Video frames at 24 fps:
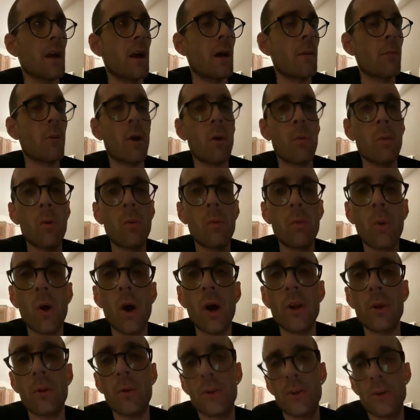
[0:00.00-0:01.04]
I'm like, well,
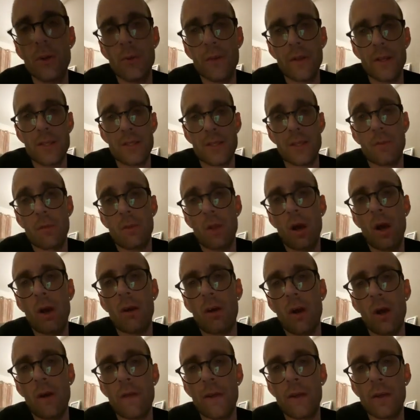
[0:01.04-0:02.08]
why do I do this? And I'm like, all
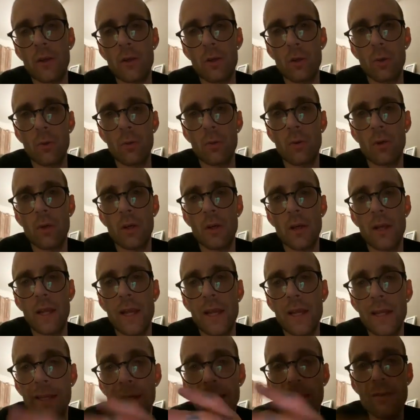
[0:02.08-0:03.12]
right, then, cool.
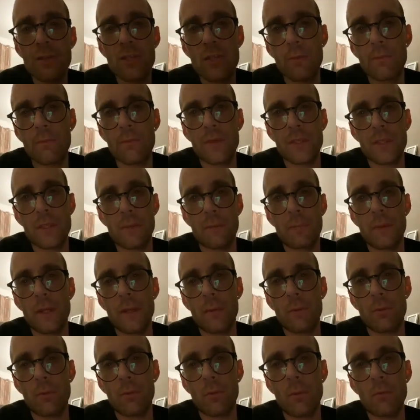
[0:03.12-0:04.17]
It gives something to
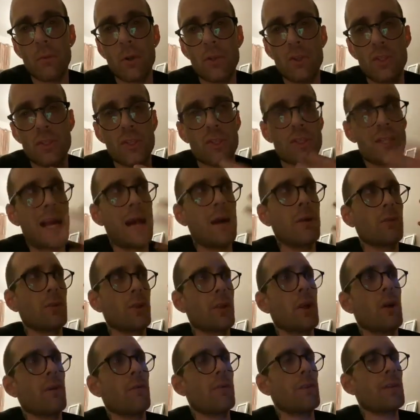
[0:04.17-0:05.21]
people. I'm not just
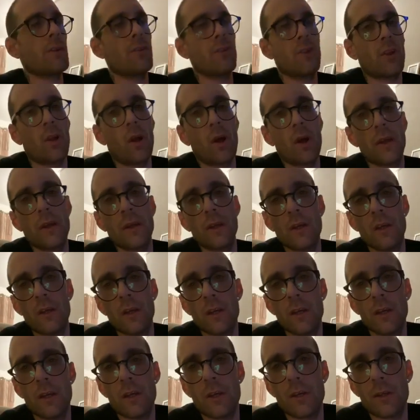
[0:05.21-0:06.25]
sounding off into, like,
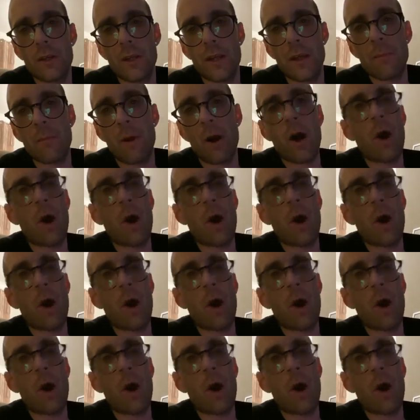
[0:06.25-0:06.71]
in my